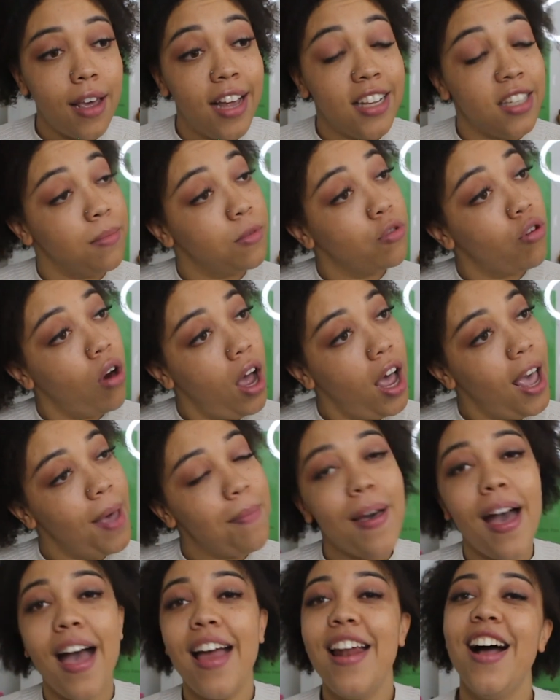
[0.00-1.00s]
and subscribe,
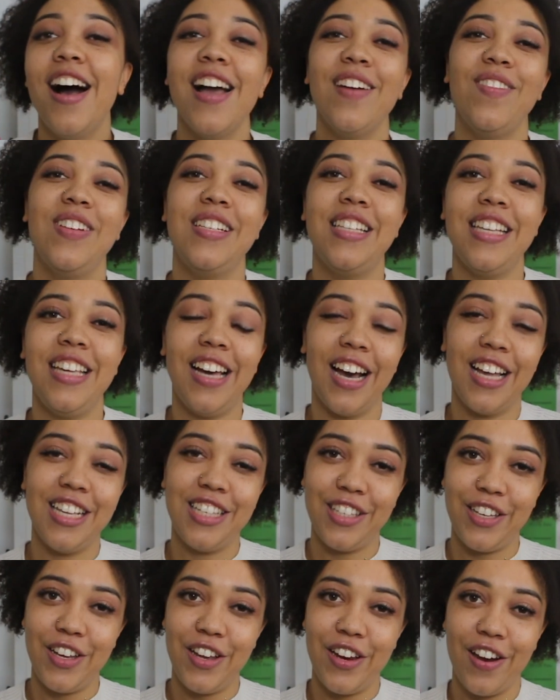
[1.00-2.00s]
and I will see you guys
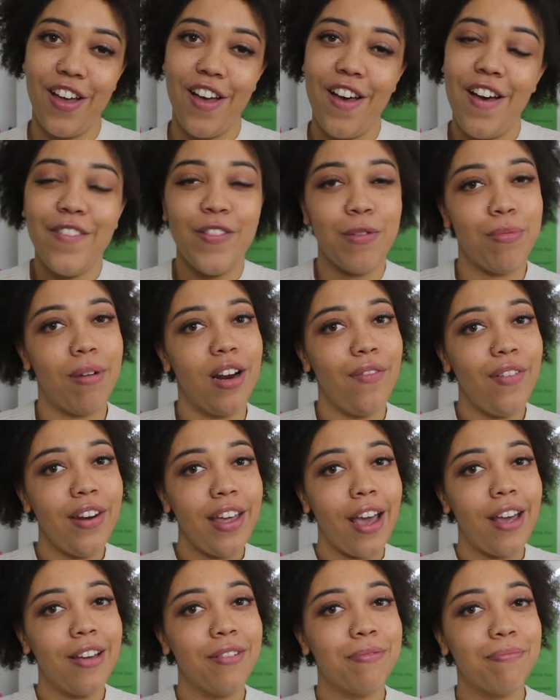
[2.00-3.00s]
soon for a brand new
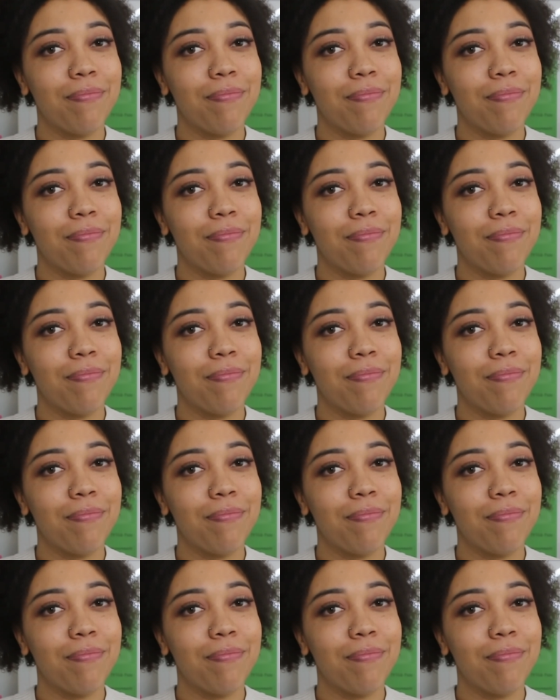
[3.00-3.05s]
video.